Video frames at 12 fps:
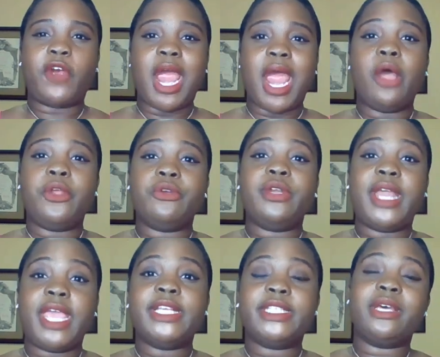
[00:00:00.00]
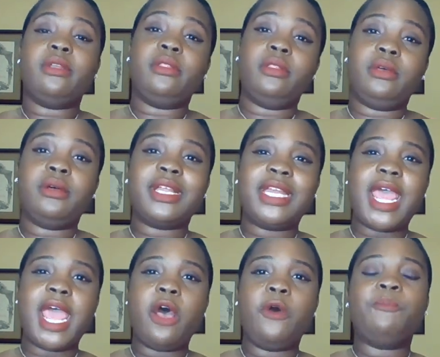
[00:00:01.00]
for how your day is going to look
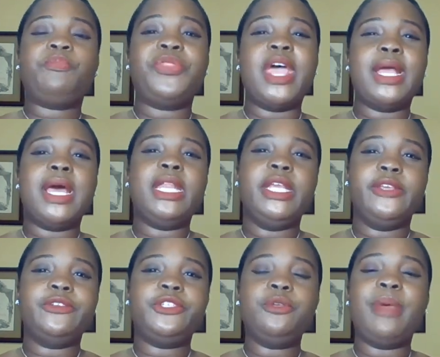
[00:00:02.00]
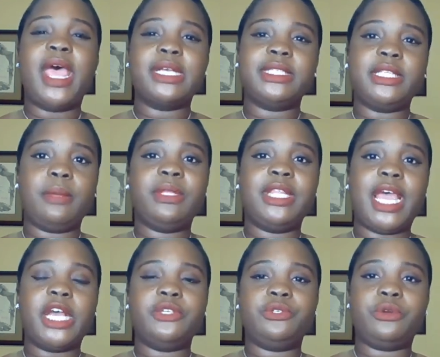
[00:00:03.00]
now, that kind of gives you back some of
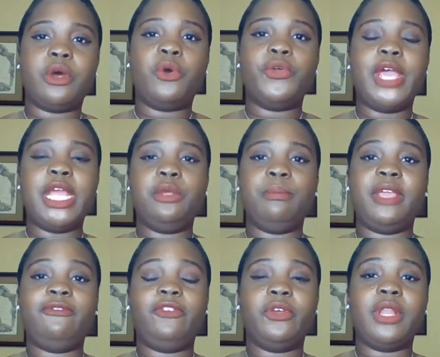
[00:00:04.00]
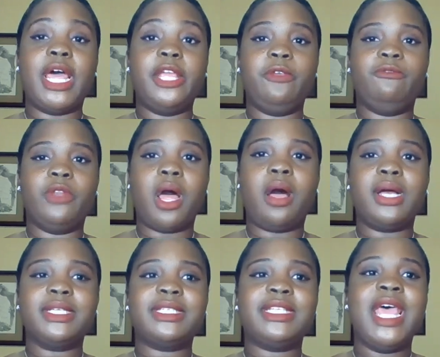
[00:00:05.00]
that control that you may feel like you've
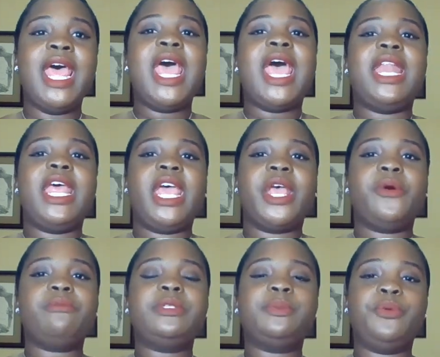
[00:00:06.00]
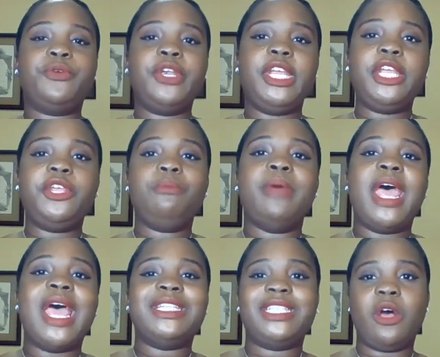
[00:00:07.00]
lost, and it helps bring you
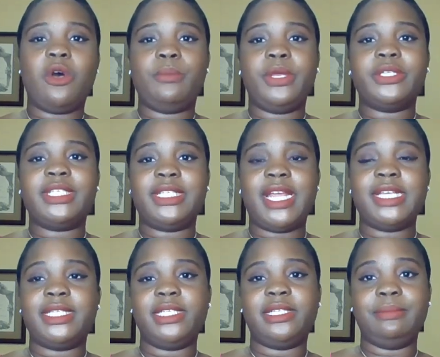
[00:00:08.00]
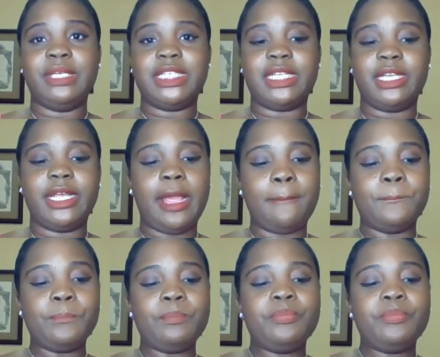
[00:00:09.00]
back to homeostasis mentally.